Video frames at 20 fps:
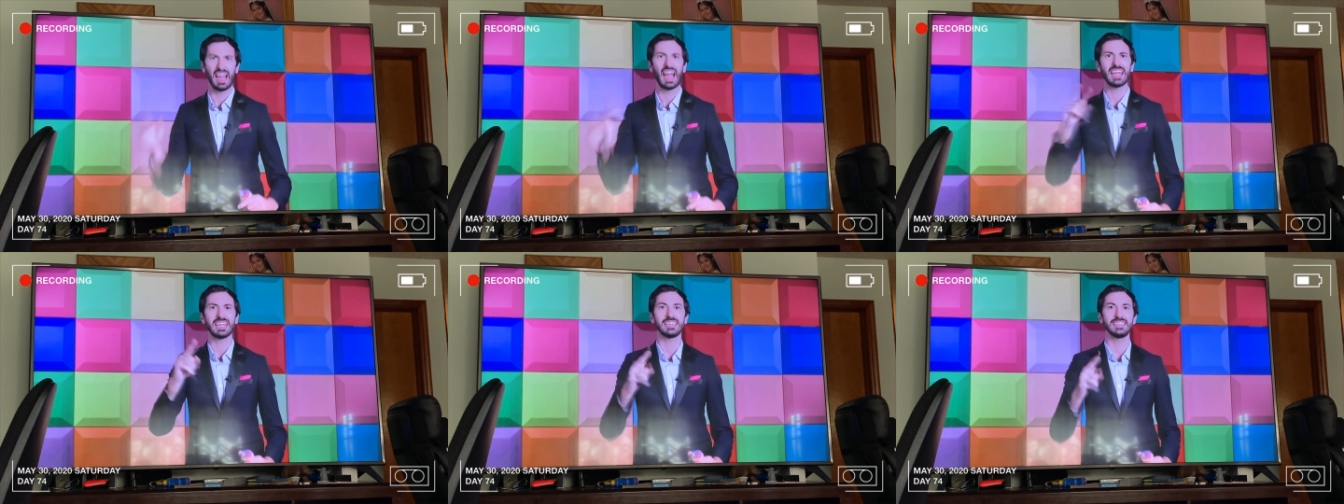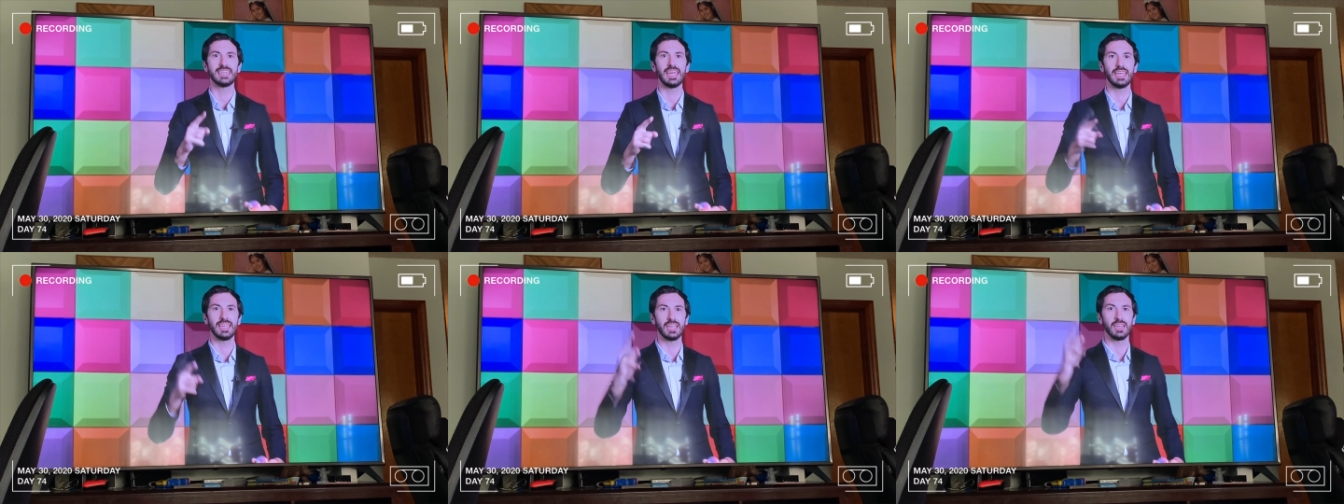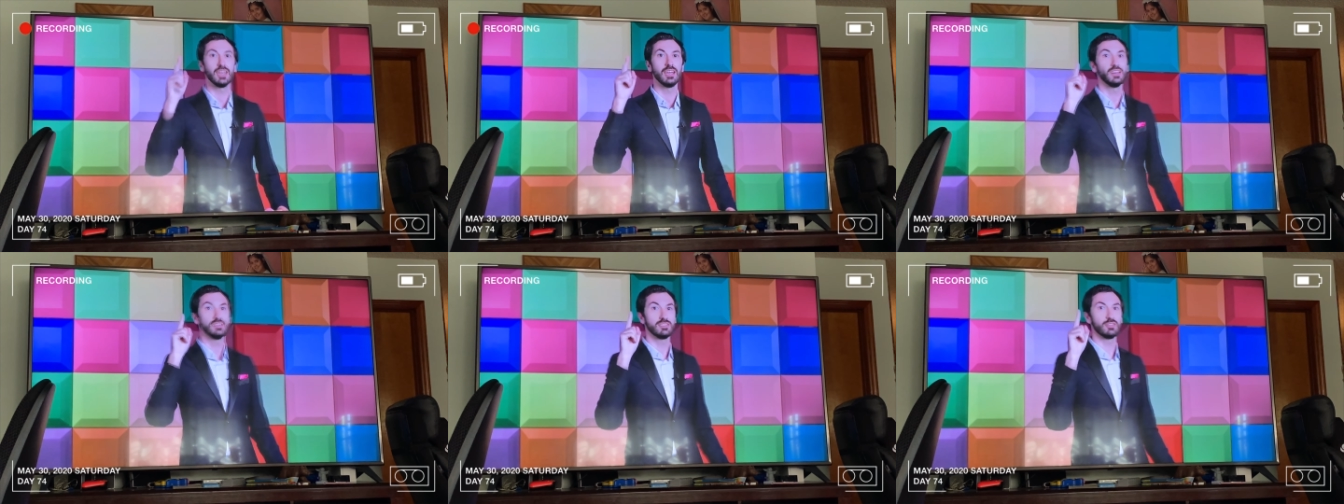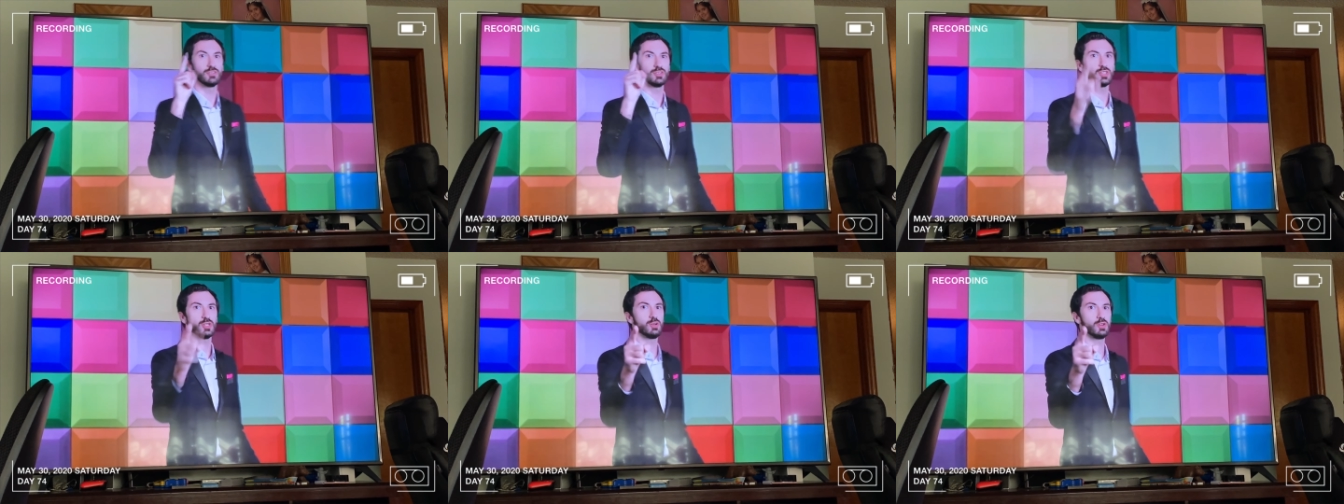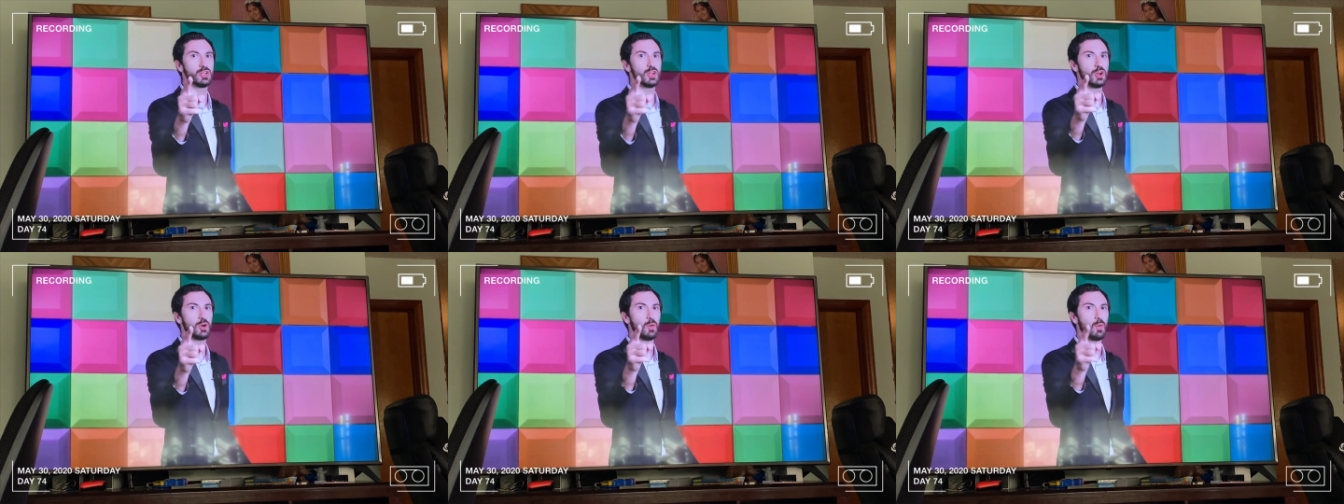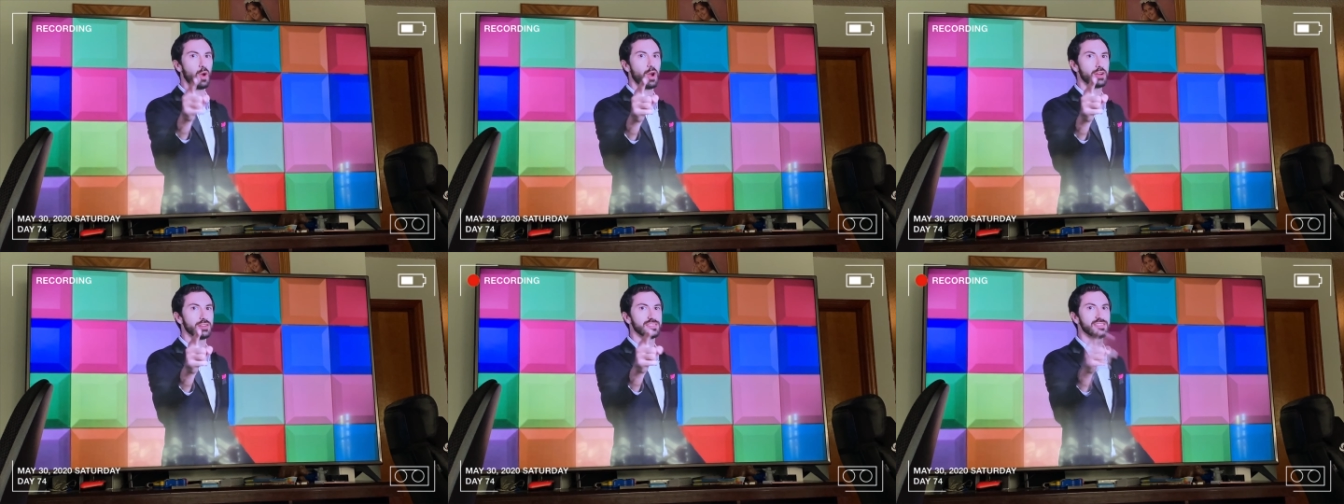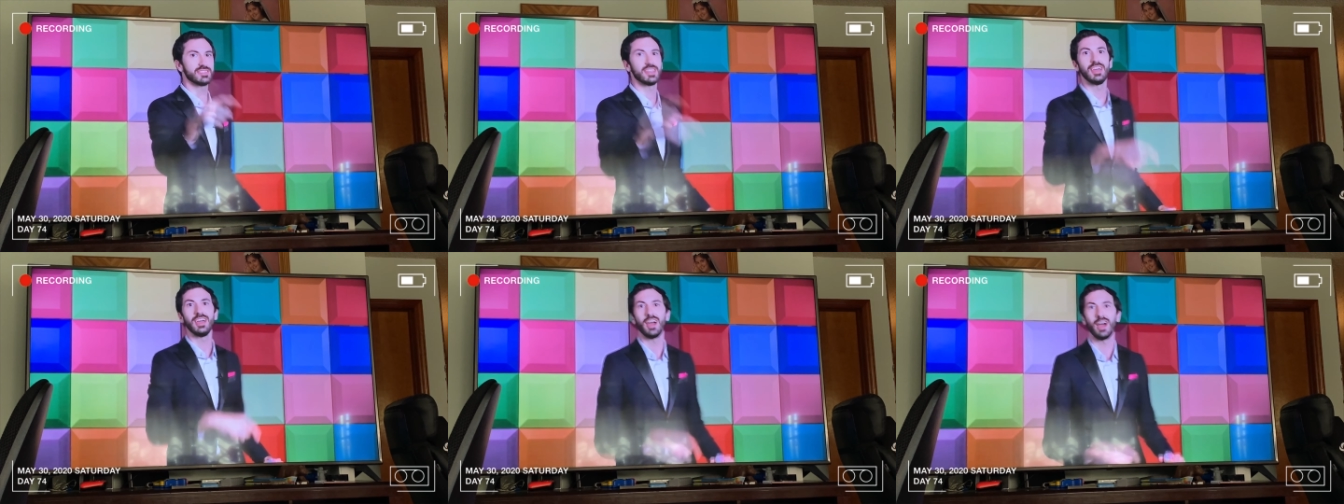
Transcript: I can take it, so do your worst.